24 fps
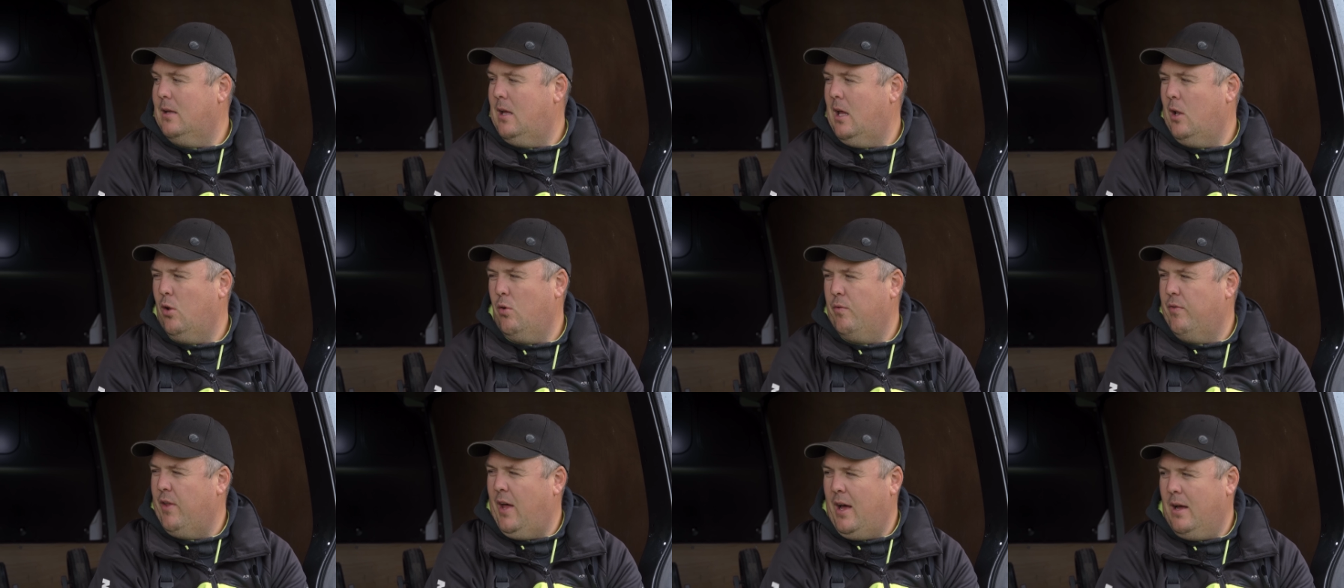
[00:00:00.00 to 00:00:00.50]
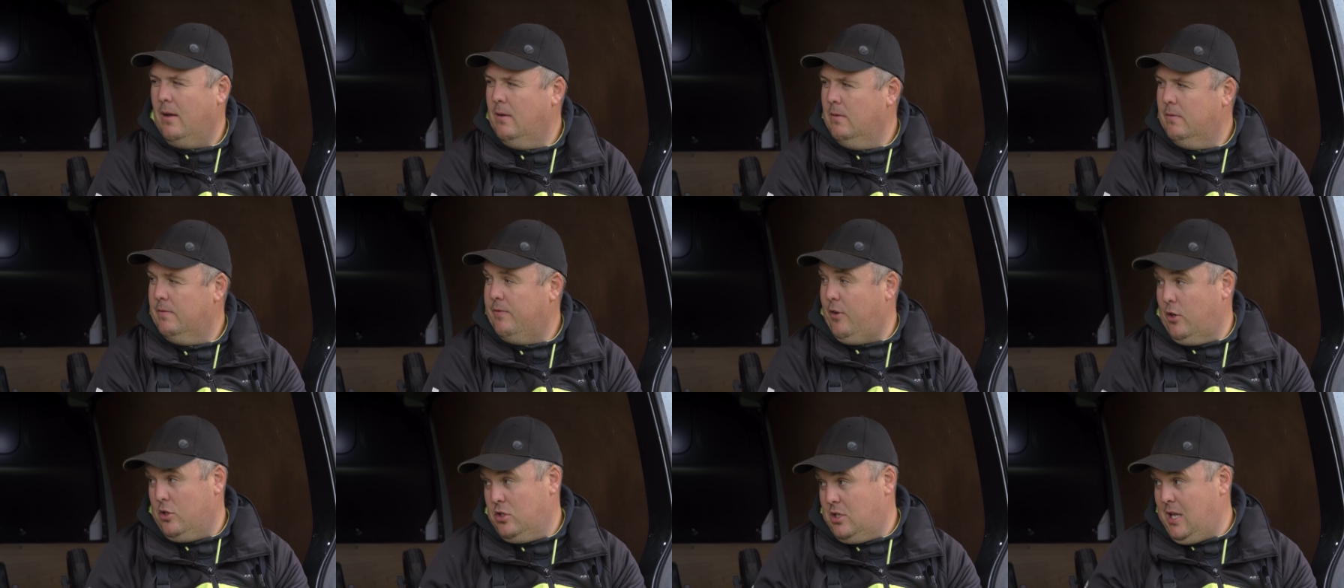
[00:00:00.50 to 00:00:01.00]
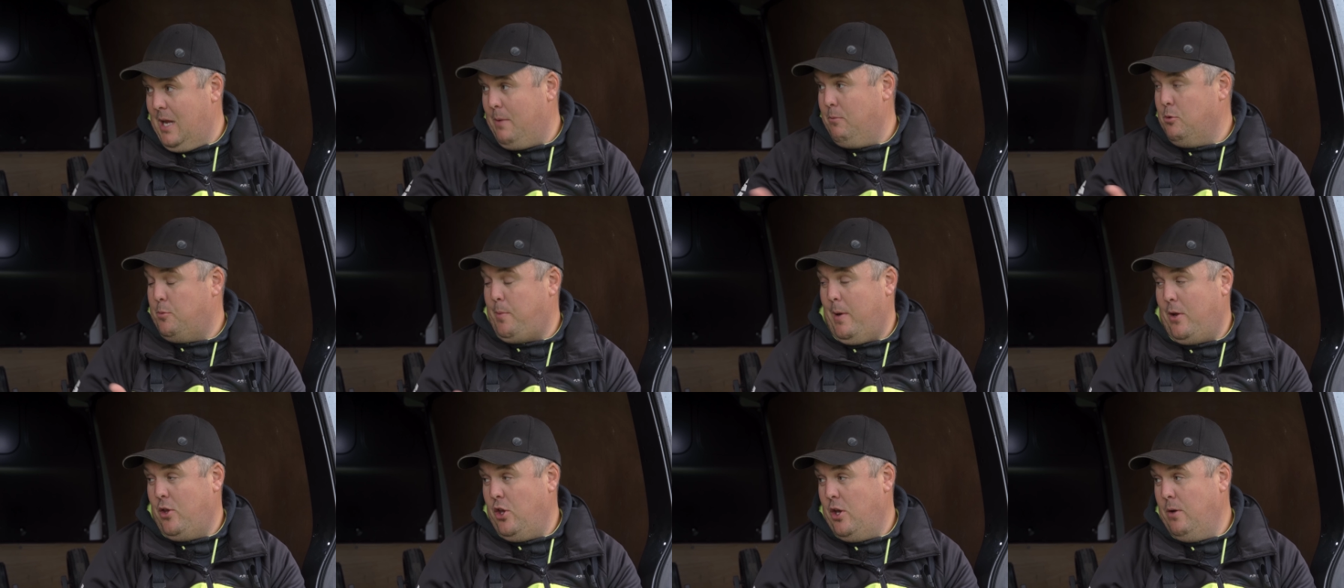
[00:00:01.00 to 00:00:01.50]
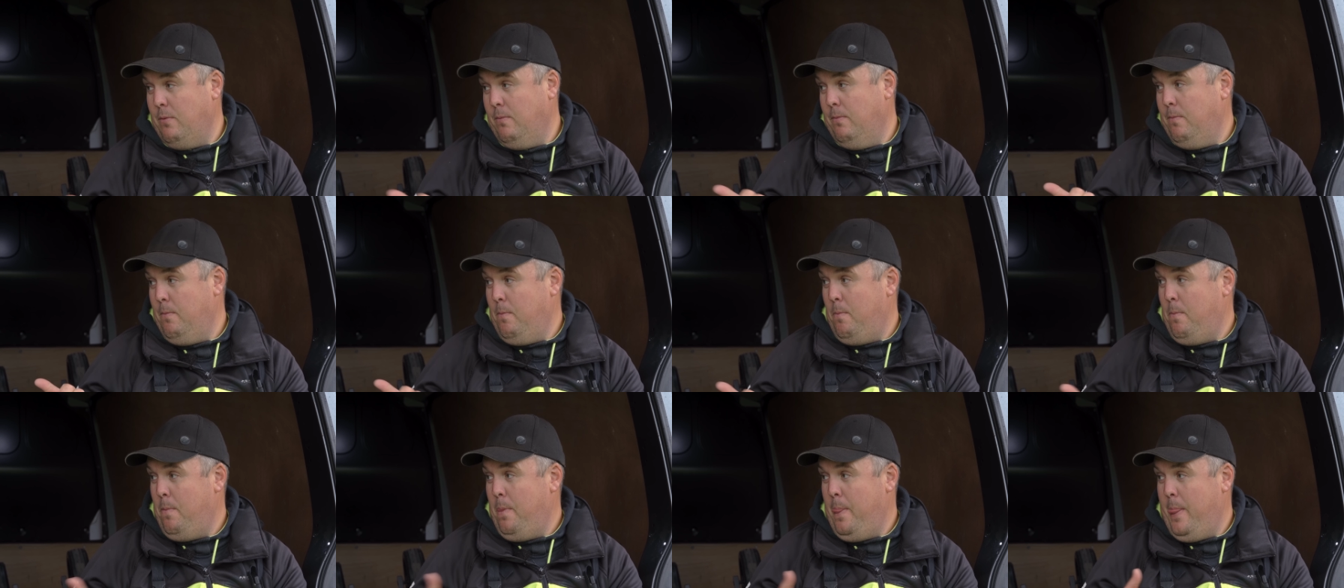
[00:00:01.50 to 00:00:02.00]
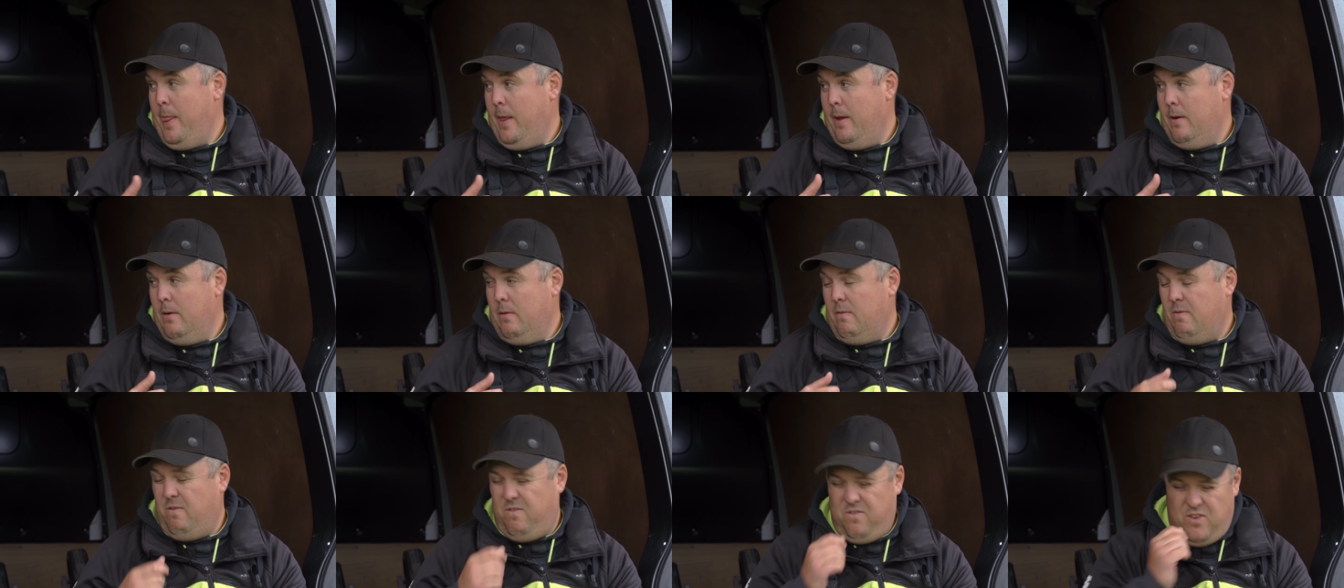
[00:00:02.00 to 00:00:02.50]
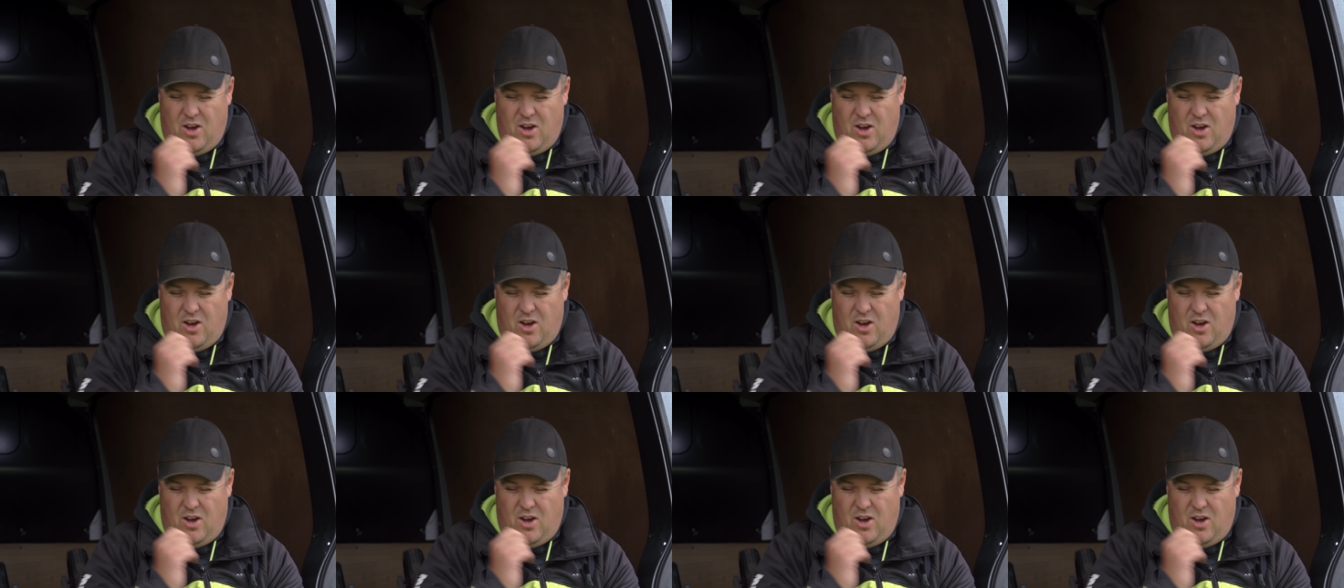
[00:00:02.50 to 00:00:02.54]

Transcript: I love that. Yeah. Forest Lane was brand new. Yeah, yeah, yeah.